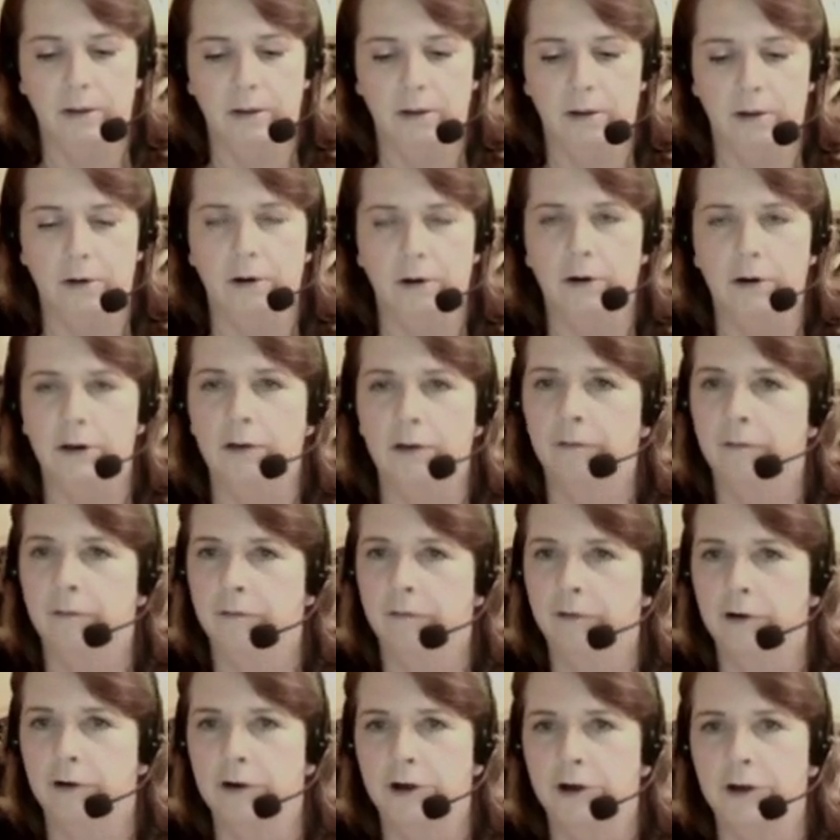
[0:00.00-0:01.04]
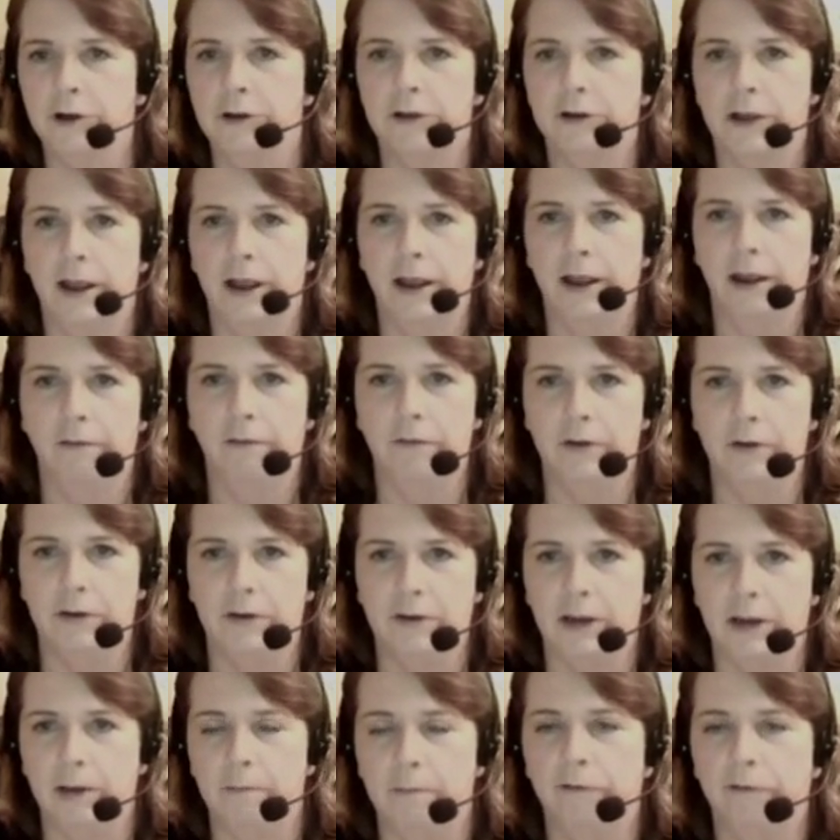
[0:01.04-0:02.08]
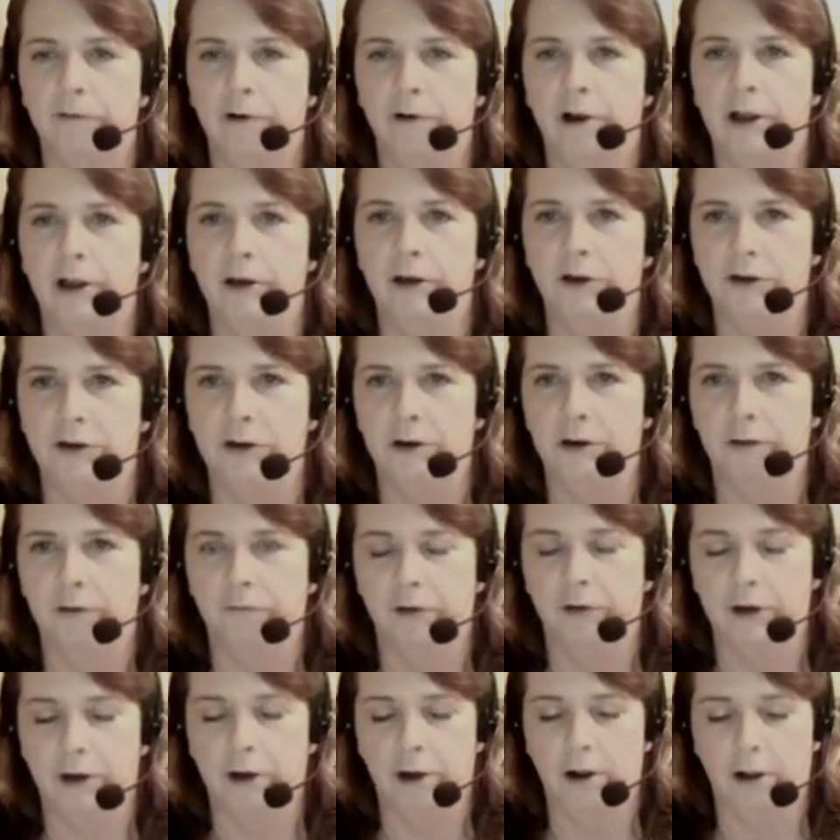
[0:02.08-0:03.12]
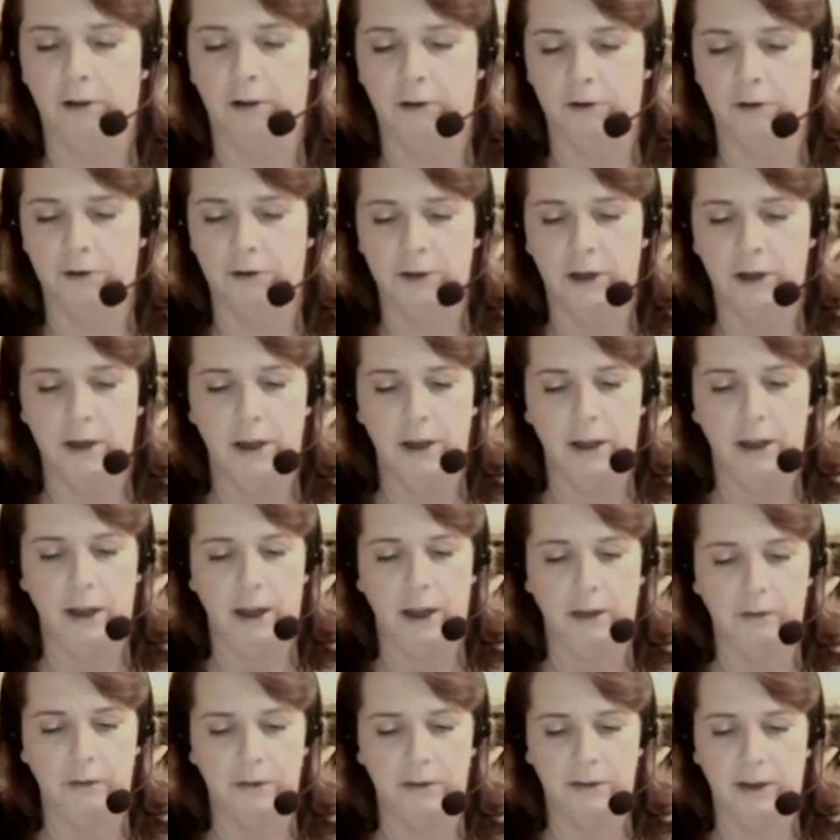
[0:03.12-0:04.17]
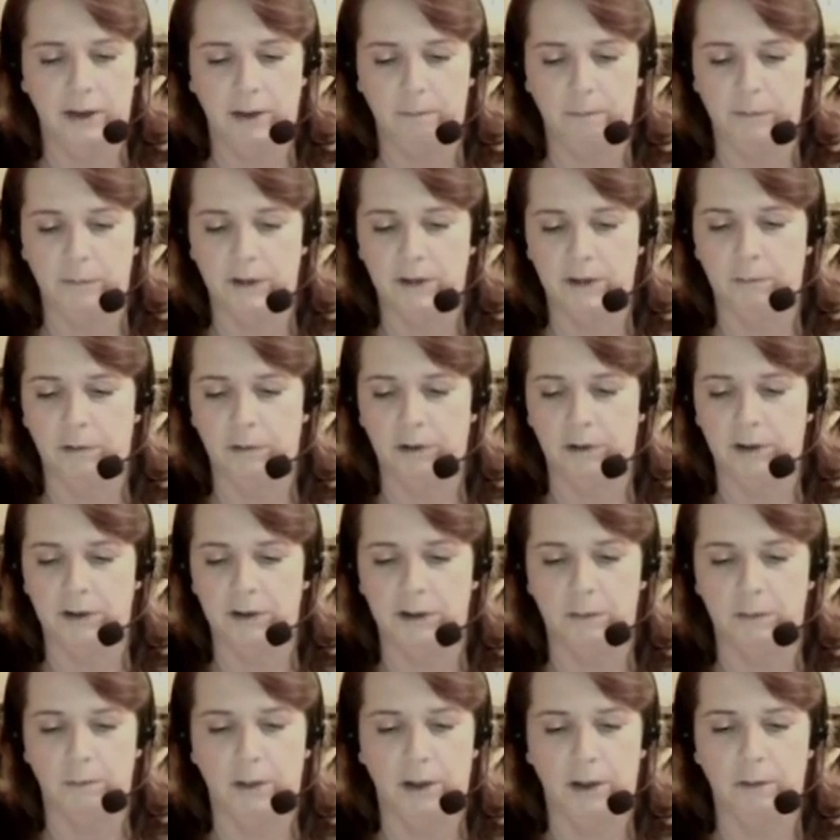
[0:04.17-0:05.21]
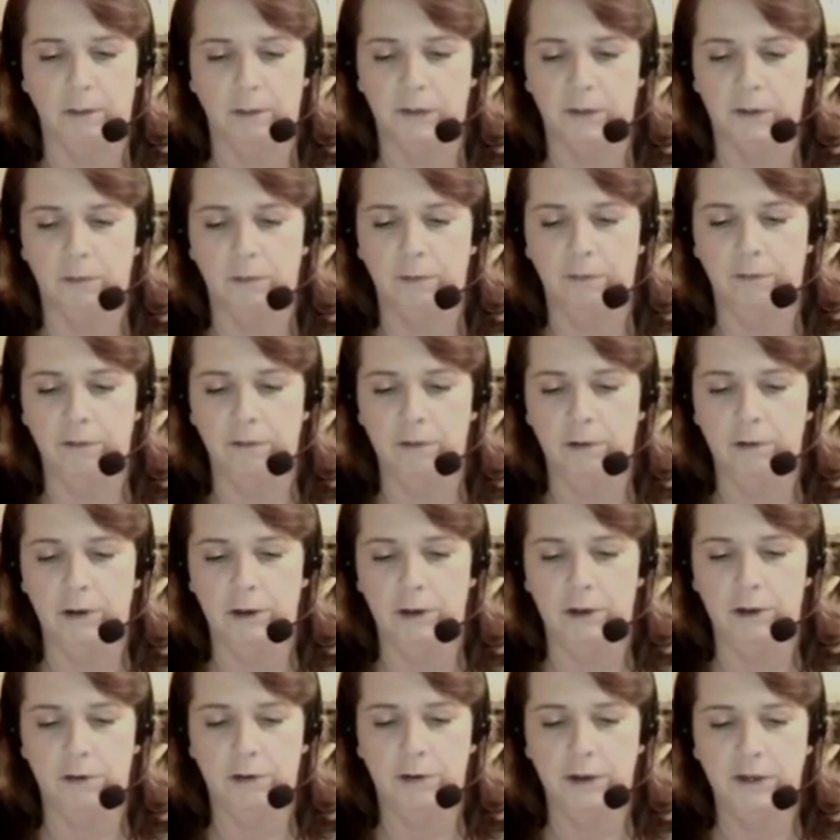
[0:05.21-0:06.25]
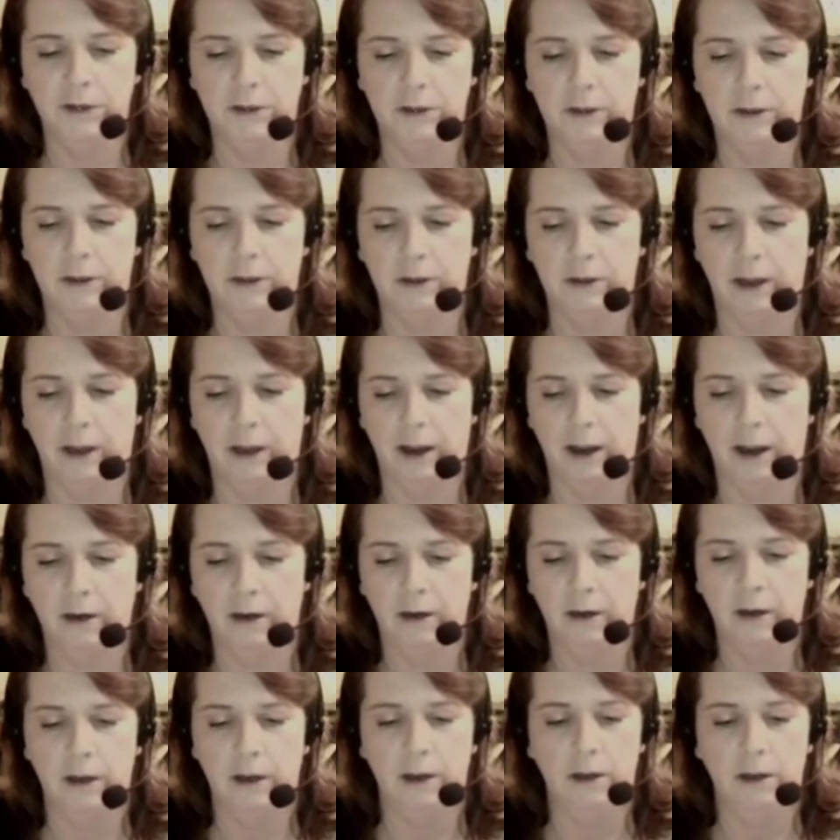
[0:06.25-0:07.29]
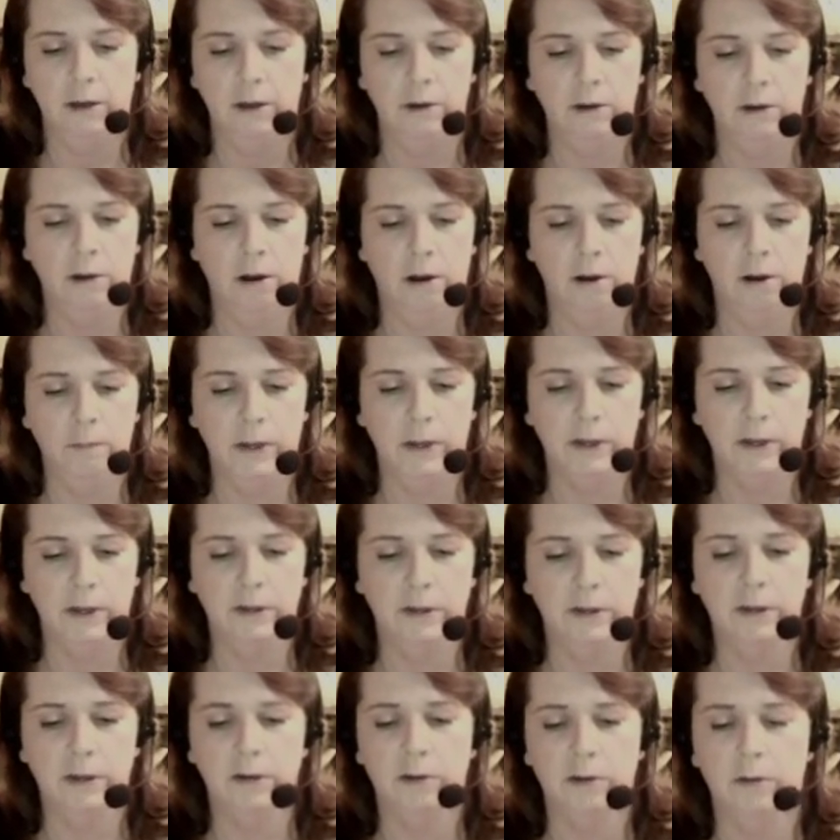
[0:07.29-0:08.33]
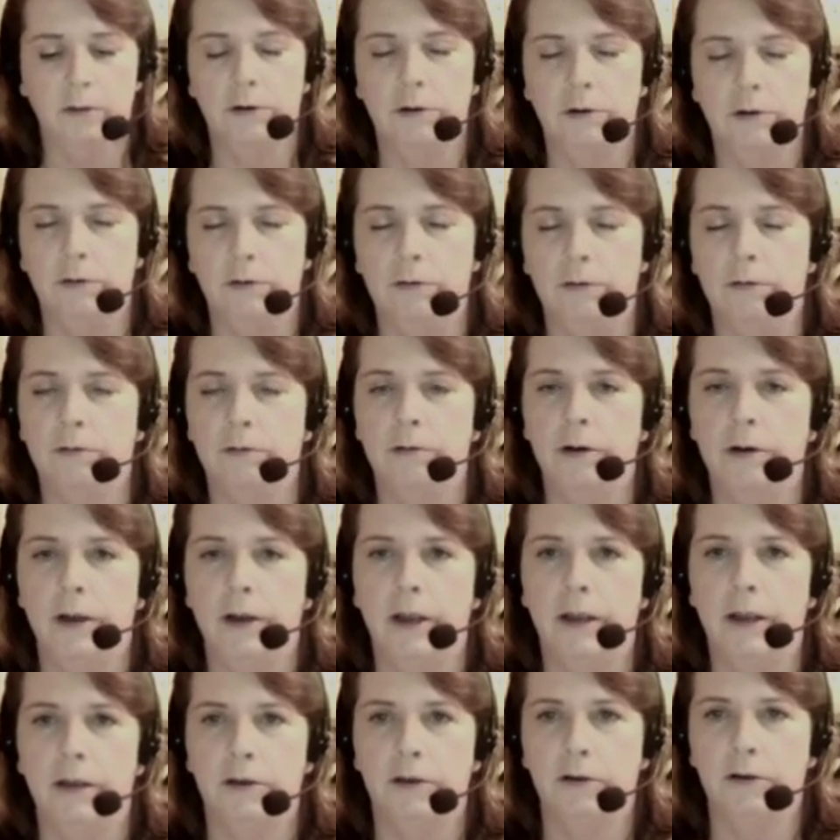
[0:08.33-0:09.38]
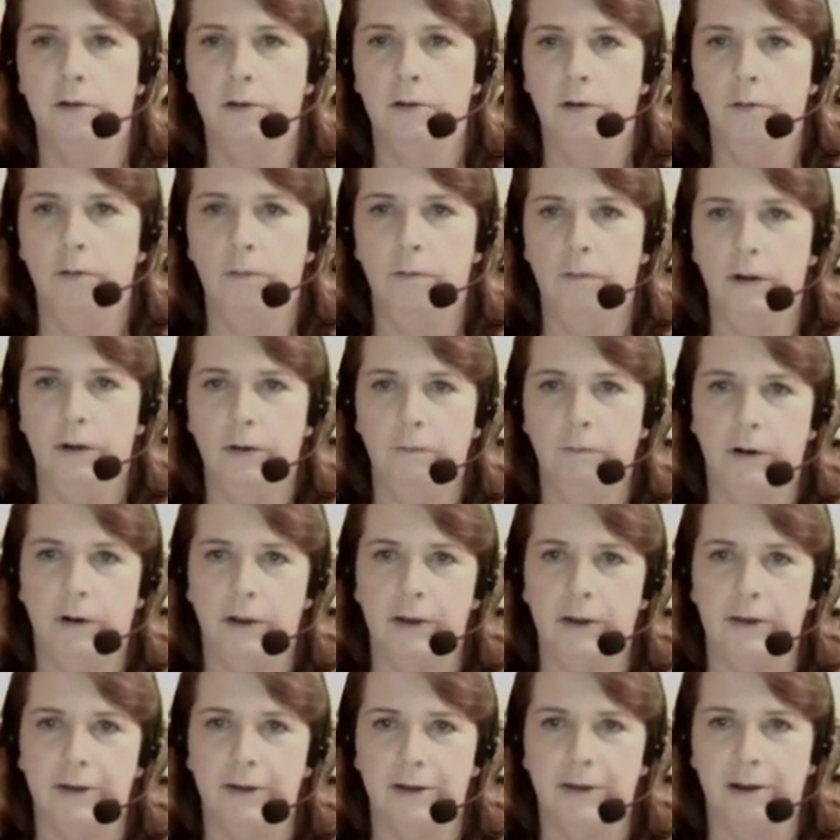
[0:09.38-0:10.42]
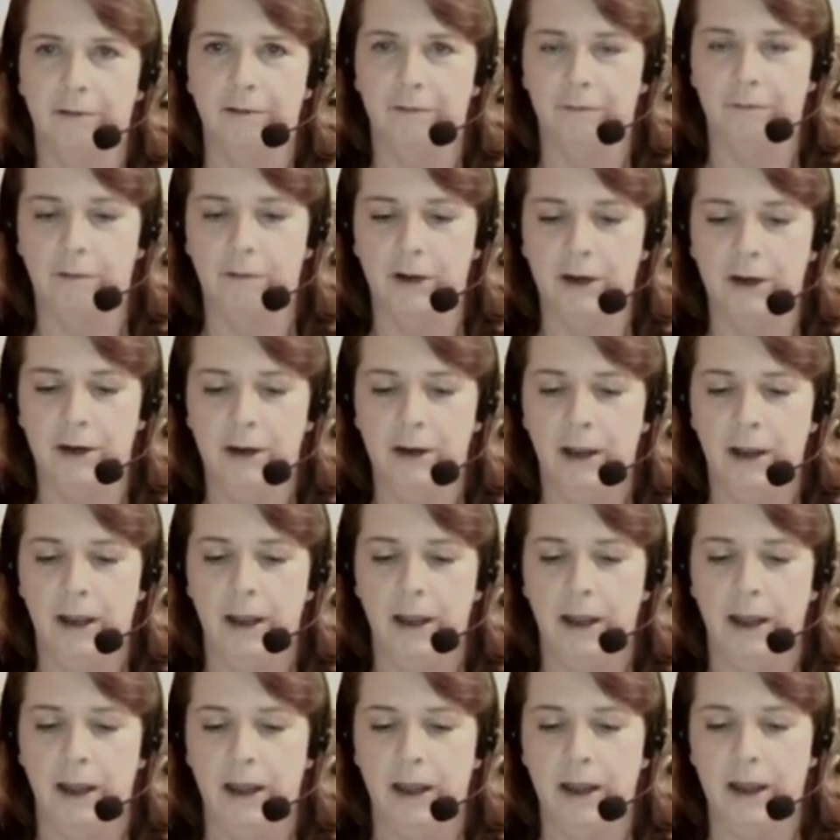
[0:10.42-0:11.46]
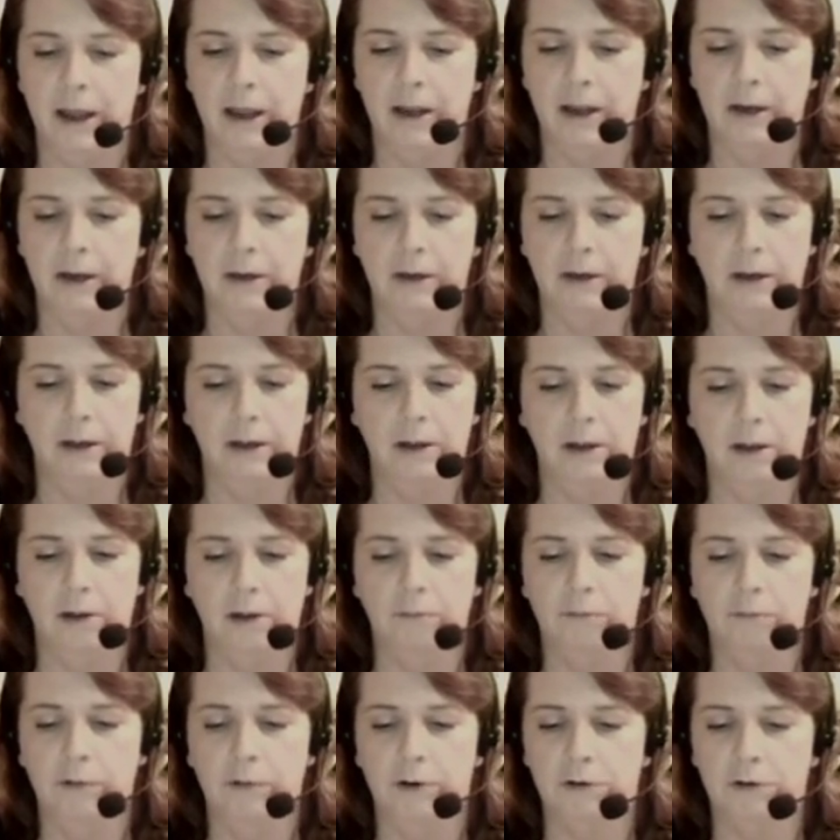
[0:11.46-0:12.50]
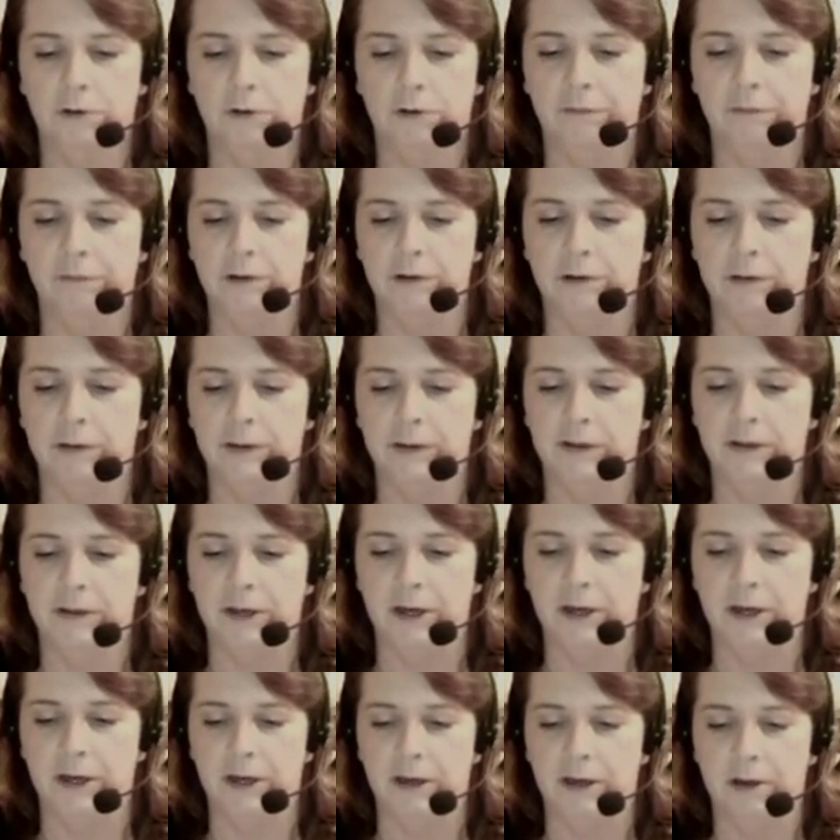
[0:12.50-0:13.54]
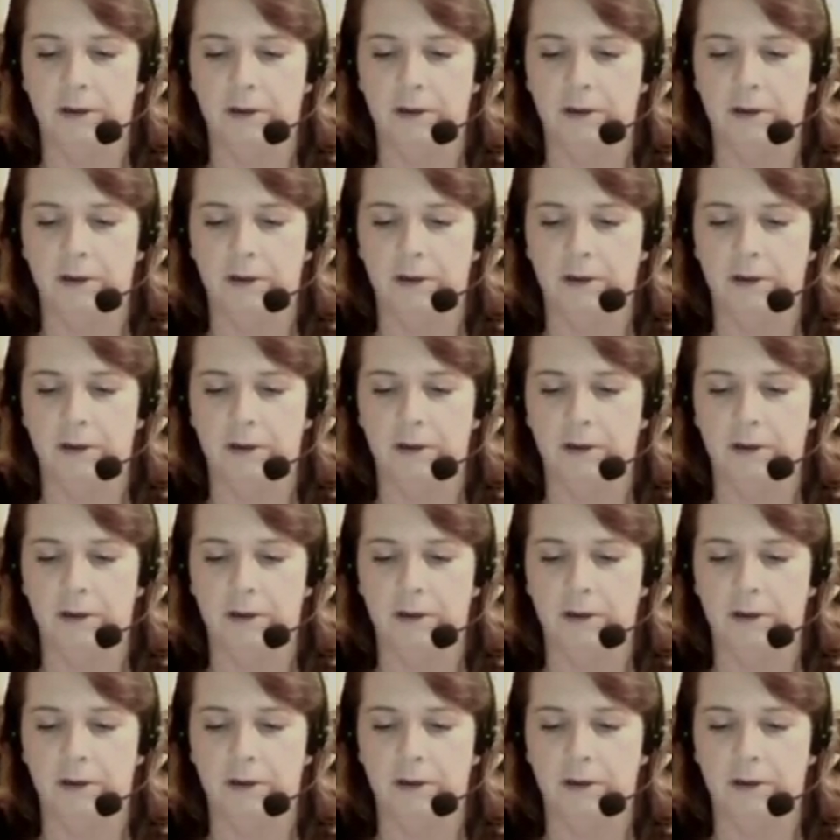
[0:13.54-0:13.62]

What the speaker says: there are different versions. They have the same front, just different colors, and the same symbolism on them. So if you're interested in that, you can call me at 602-380-1171, and I'll reserve you a seat.